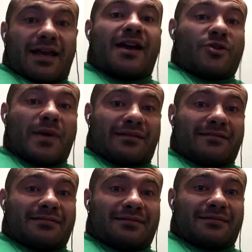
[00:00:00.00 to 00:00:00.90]
Yeah, you bet.
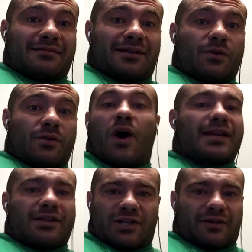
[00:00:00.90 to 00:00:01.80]
Okay,
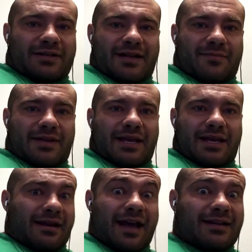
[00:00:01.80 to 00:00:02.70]
walking generates
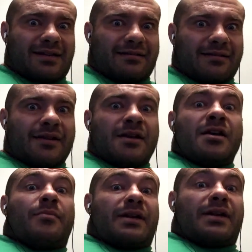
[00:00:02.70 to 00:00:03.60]
AMPK. Not a ton,
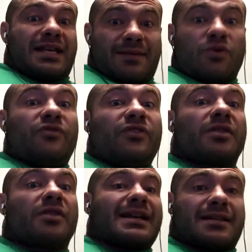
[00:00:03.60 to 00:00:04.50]
but keep moving
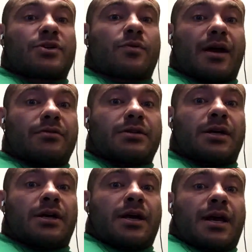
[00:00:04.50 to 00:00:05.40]
your biceps around,
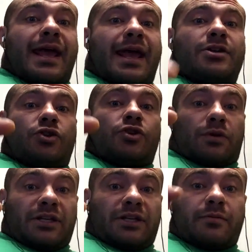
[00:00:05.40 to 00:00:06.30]
and
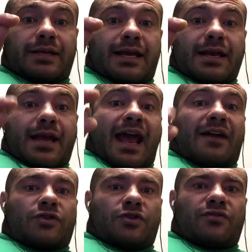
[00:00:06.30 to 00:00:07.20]
you're literally,
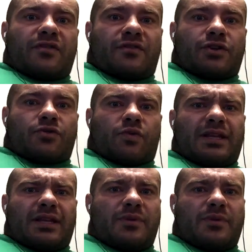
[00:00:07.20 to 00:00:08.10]
after you've given this
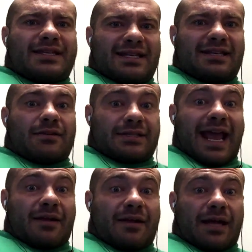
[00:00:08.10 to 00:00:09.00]
really big signal
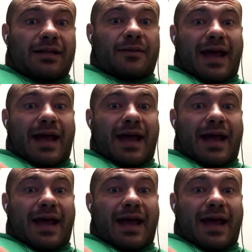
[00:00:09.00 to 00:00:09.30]
to anabolic